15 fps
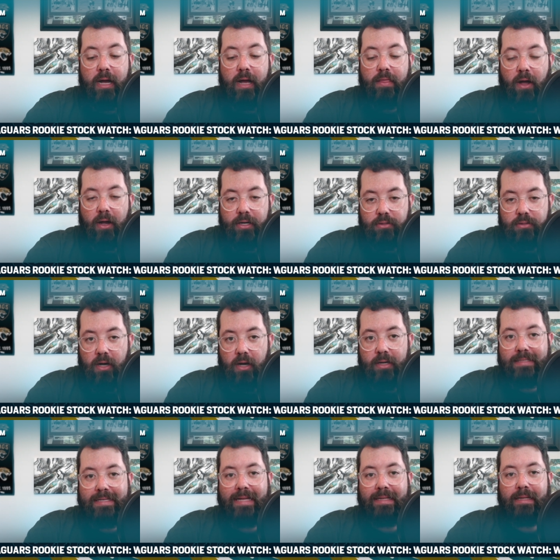Thought you saw
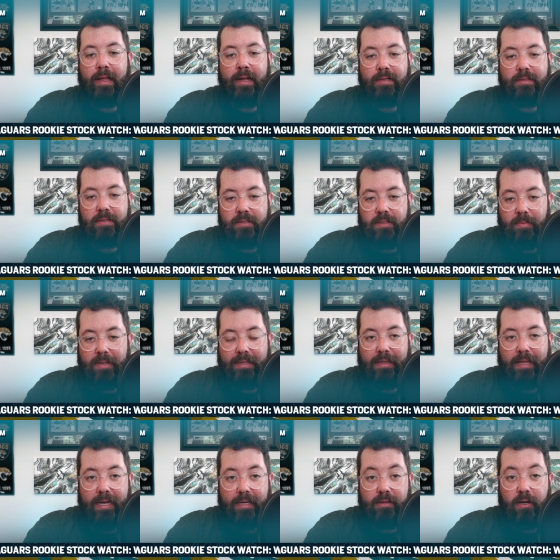his athleticism and
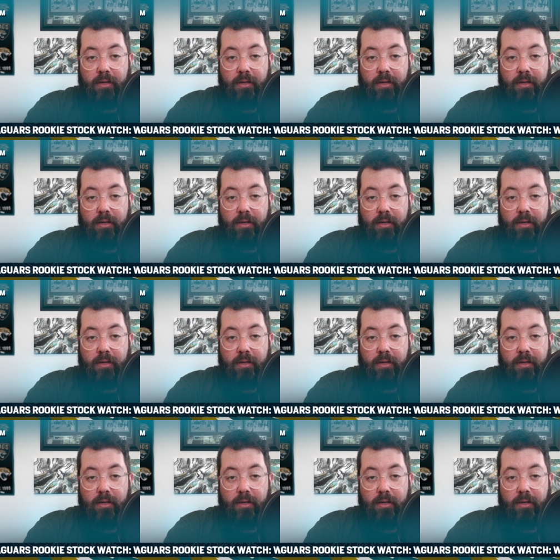length